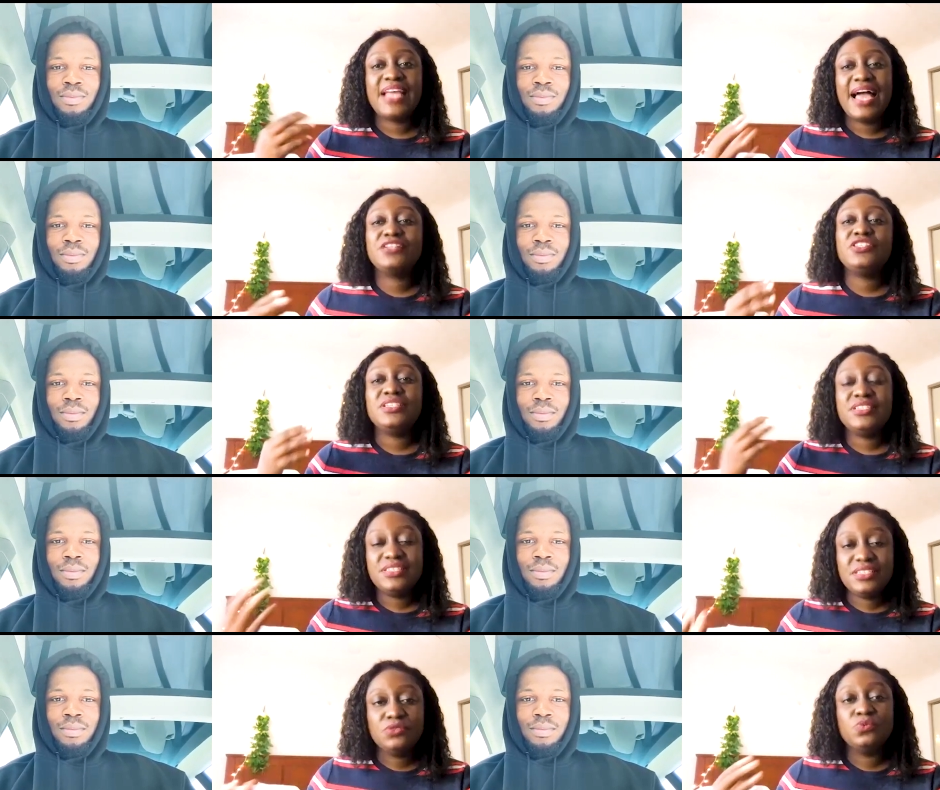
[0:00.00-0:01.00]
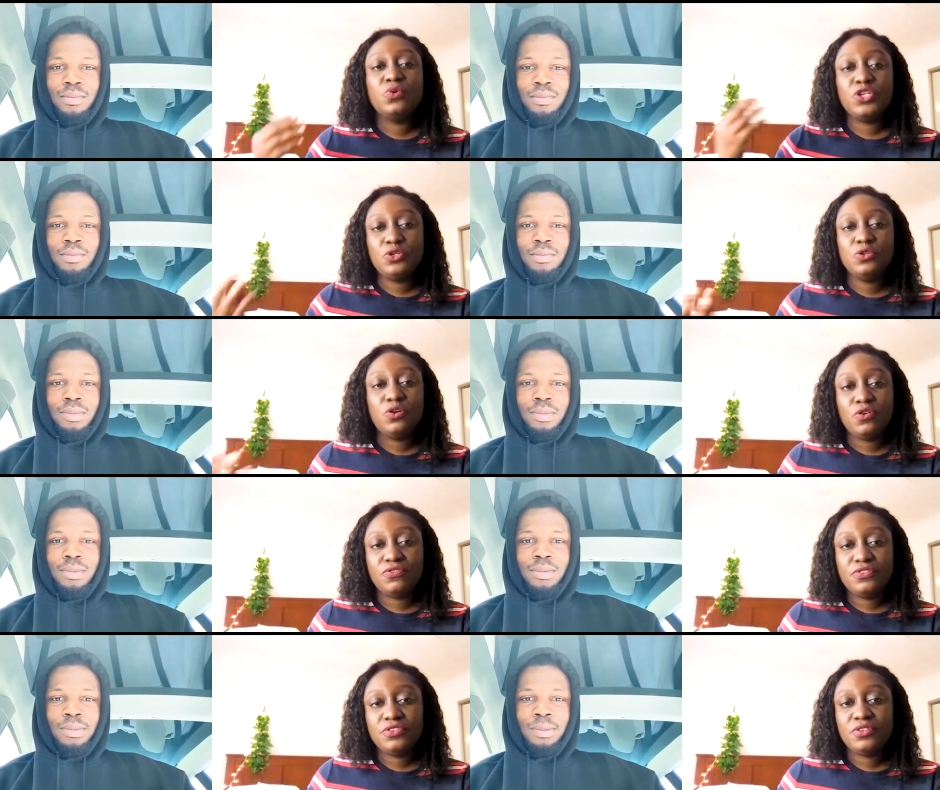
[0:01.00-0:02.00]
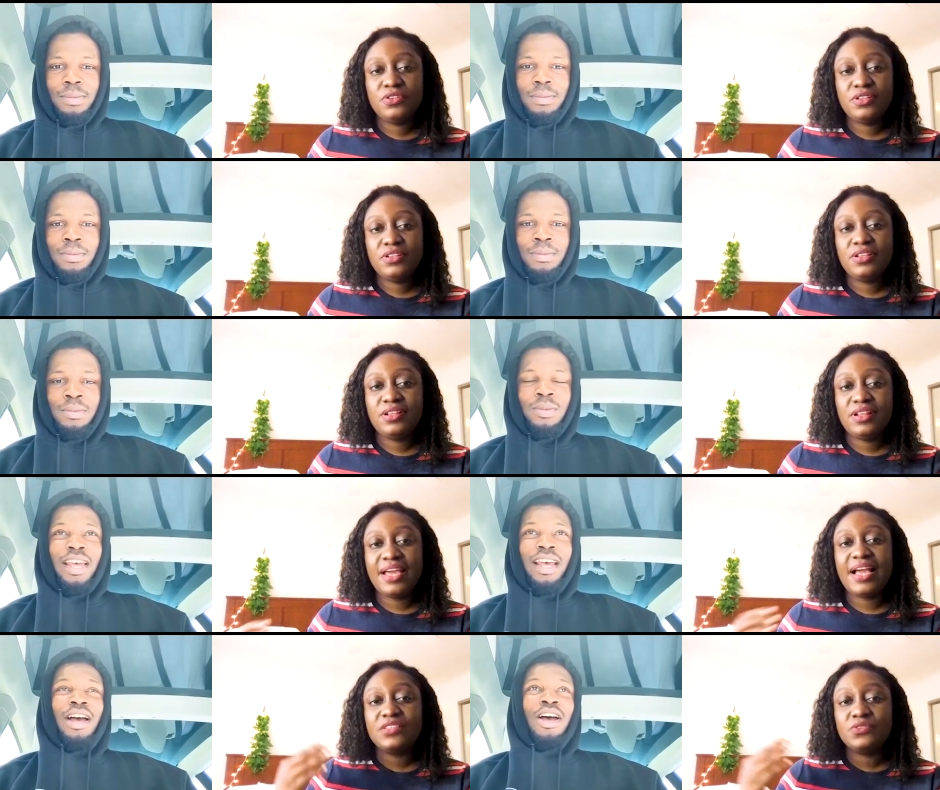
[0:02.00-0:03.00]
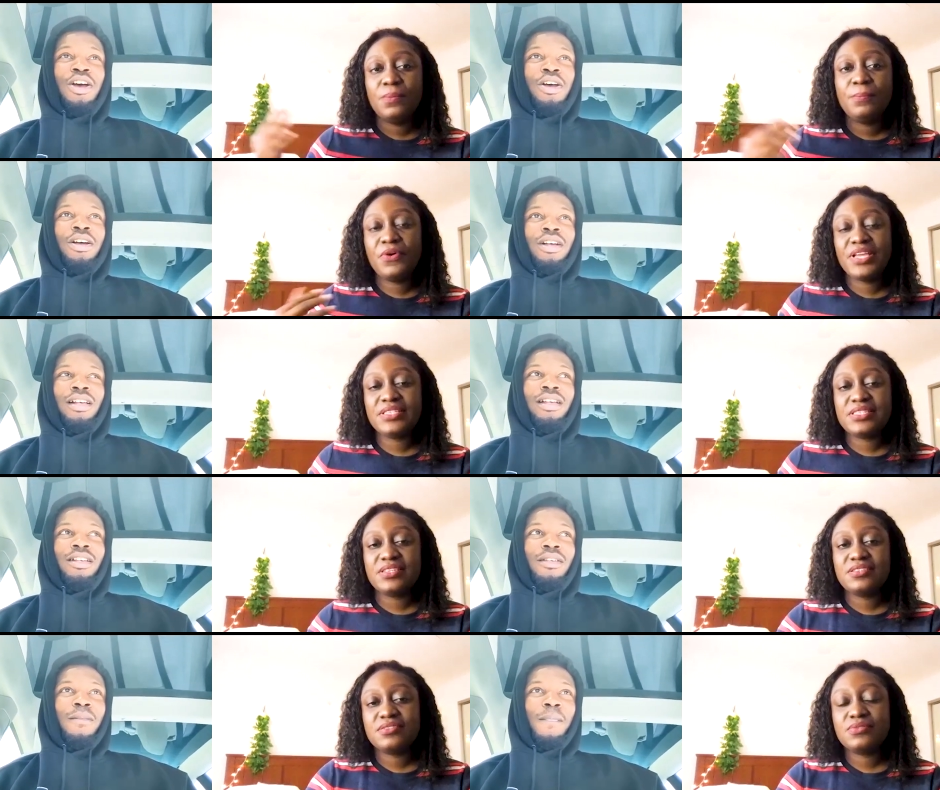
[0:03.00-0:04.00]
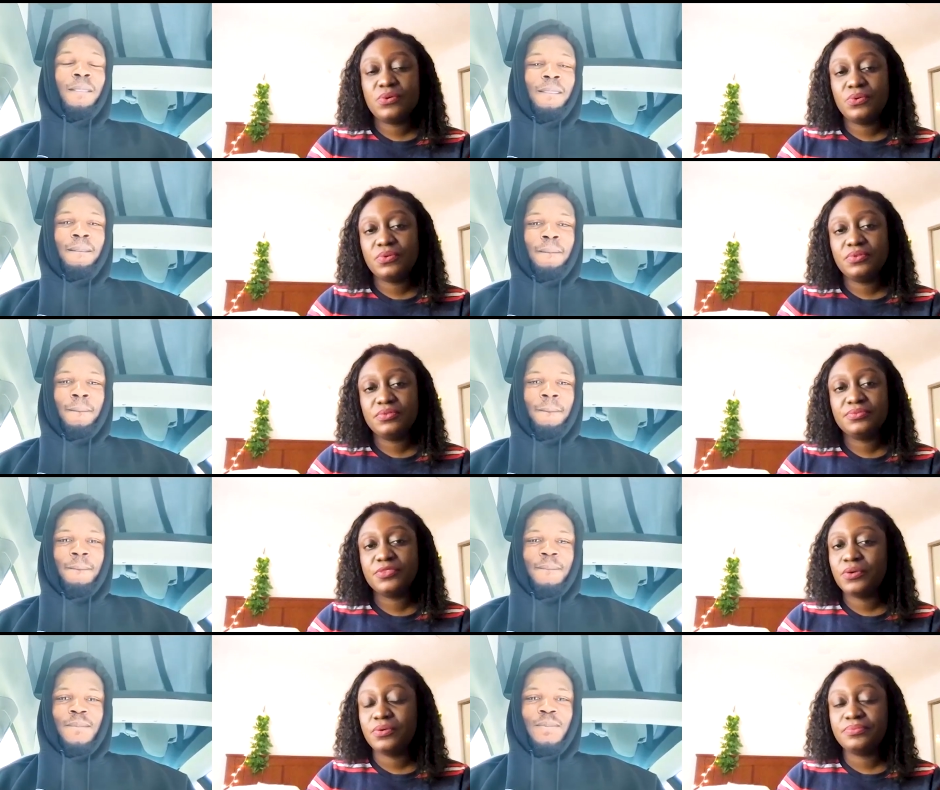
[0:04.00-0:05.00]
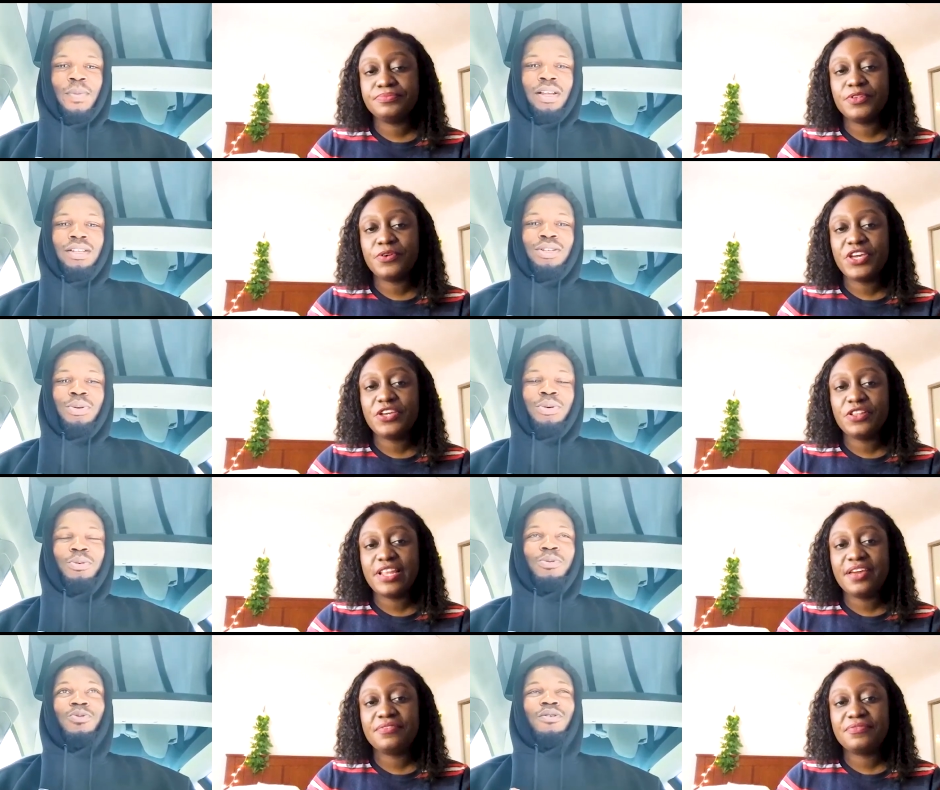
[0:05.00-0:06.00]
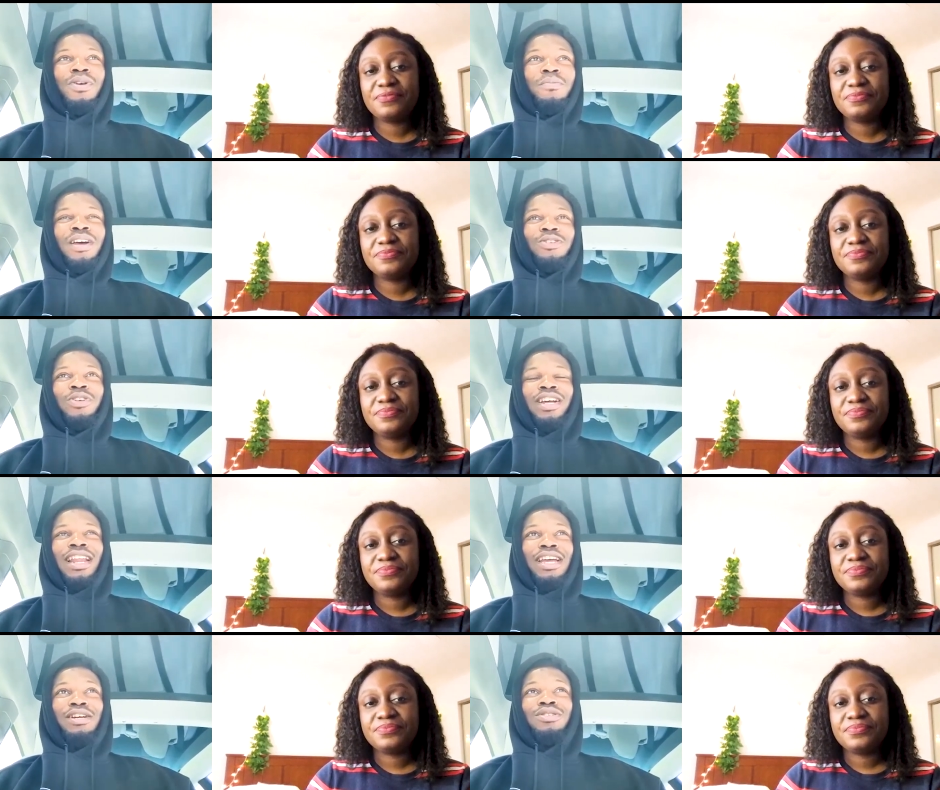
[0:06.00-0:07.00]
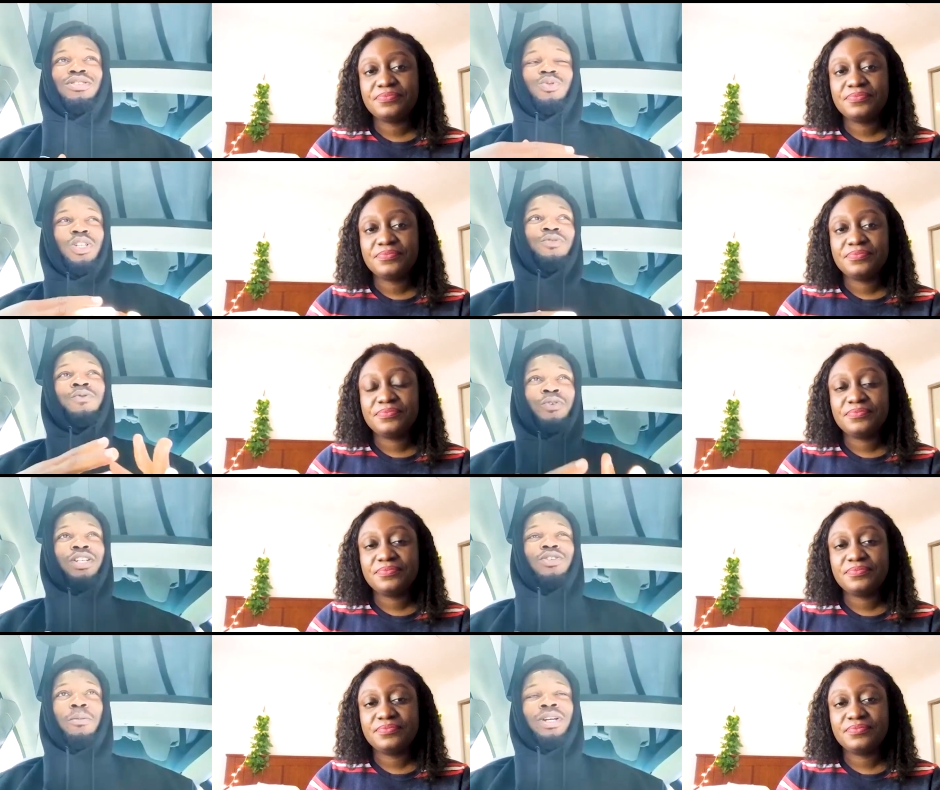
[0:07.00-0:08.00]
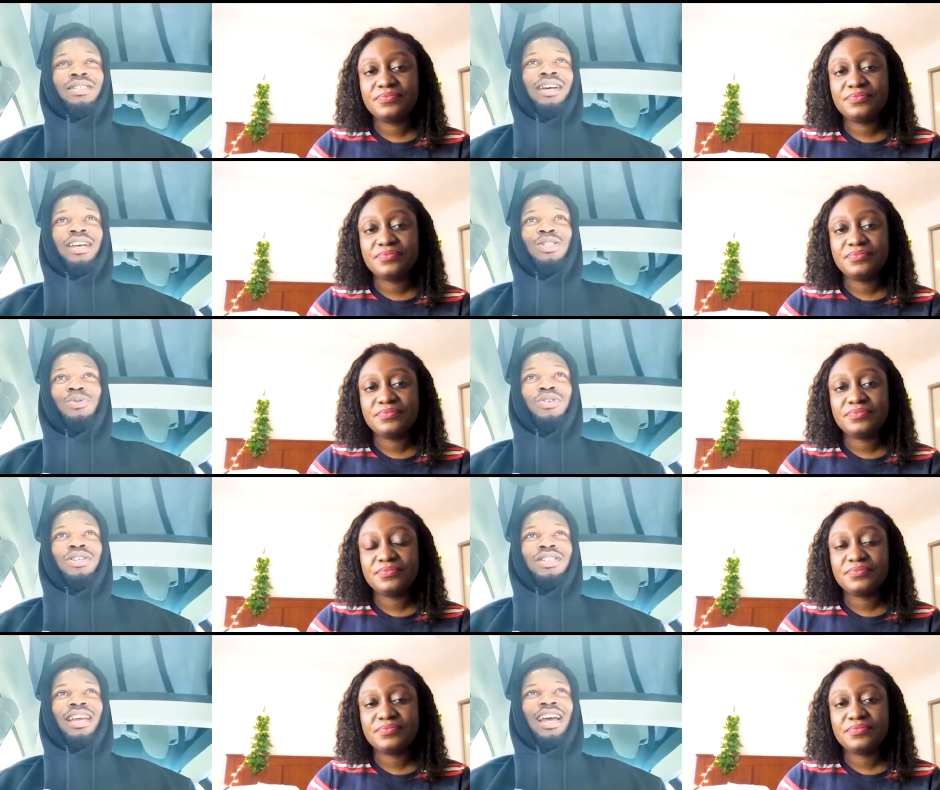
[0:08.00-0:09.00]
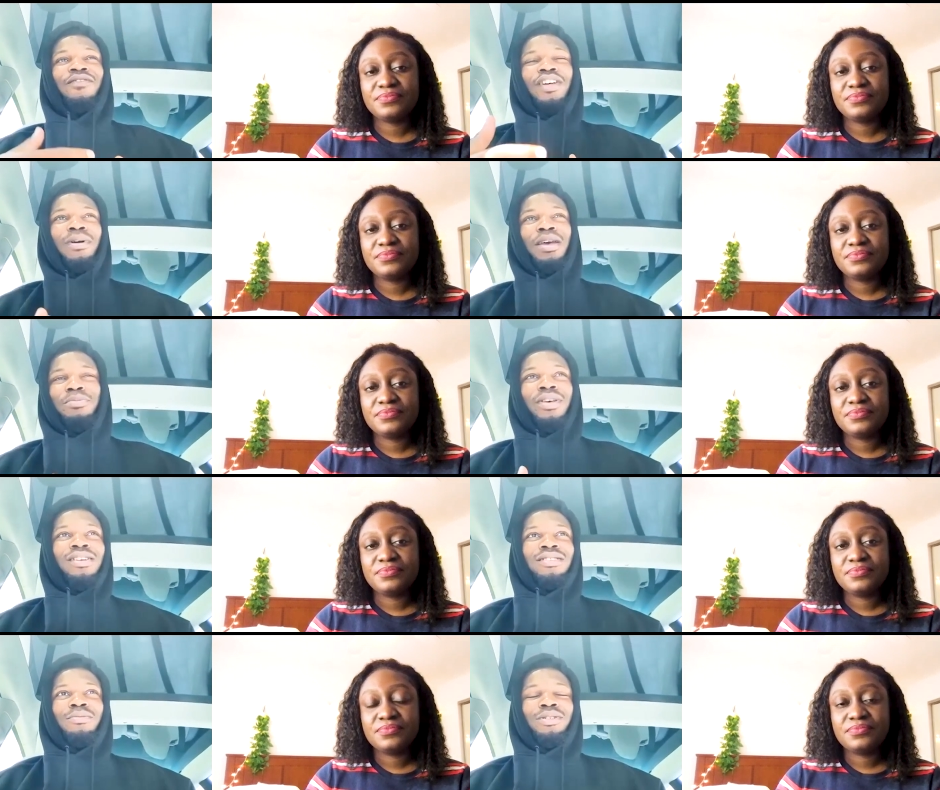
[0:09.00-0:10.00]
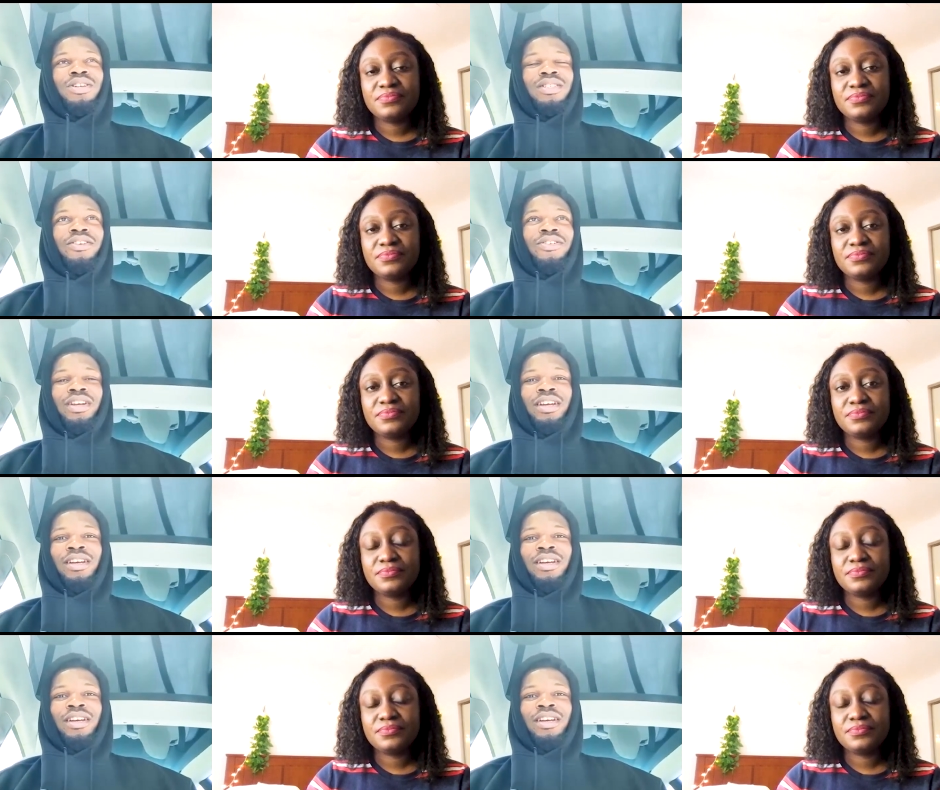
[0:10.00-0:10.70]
Speaker 1: that actually did what you loved? Like yeah. at what point in school?
Speaker 2: So what made me actually like switch fully to computer science was like after my BS bachelor's degree.